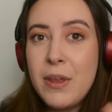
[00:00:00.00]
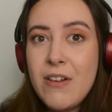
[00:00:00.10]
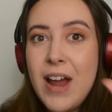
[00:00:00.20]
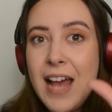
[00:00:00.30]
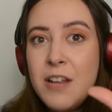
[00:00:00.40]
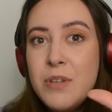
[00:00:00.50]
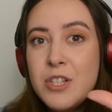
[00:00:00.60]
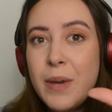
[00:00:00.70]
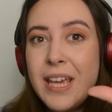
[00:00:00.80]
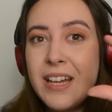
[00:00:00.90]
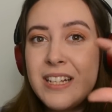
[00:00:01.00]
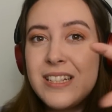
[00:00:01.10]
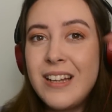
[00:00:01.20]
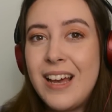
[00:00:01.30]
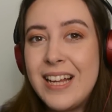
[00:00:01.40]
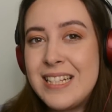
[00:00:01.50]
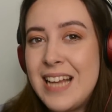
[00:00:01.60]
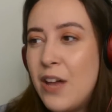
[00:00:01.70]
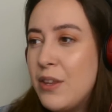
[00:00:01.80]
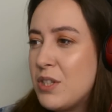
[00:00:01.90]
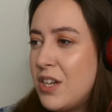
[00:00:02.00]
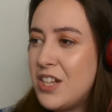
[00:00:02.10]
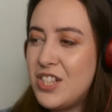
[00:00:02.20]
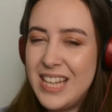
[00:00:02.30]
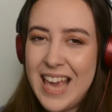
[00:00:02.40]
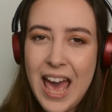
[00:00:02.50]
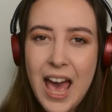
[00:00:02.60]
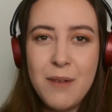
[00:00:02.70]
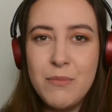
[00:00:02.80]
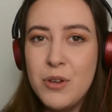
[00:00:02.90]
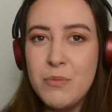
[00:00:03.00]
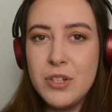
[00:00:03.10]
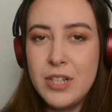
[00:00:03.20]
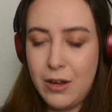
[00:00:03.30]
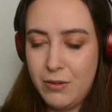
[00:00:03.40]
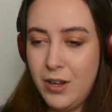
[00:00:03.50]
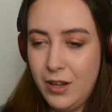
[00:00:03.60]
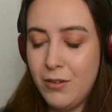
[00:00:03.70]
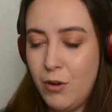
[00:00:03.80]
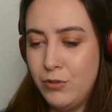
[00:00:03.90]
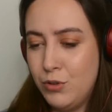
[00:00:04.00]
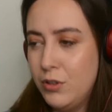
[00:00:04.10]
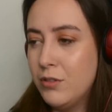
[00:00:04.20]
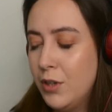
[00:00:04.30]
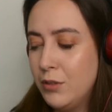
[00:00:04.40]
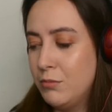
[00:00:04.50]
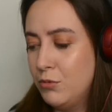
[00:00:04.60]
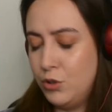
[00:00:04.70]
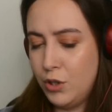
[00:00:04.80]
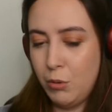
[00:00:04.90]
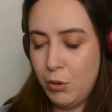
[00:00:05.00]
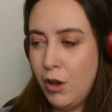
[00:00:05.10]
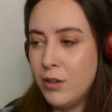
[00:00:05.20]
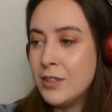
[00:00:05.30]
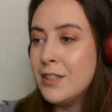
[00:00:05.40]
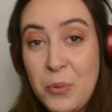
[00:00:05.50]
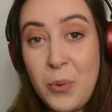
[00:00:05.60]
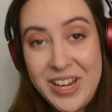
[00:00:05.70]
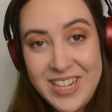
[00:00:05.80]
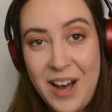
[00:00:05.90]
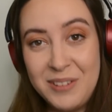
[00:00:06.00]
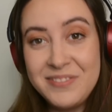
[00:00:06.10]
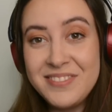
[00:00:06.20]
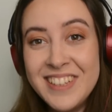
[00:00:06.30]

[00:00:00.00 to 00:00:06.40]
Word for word: But there are elements where he kind of slides down. There was a nice, yeah, moment down here, obviously, like down there, way down.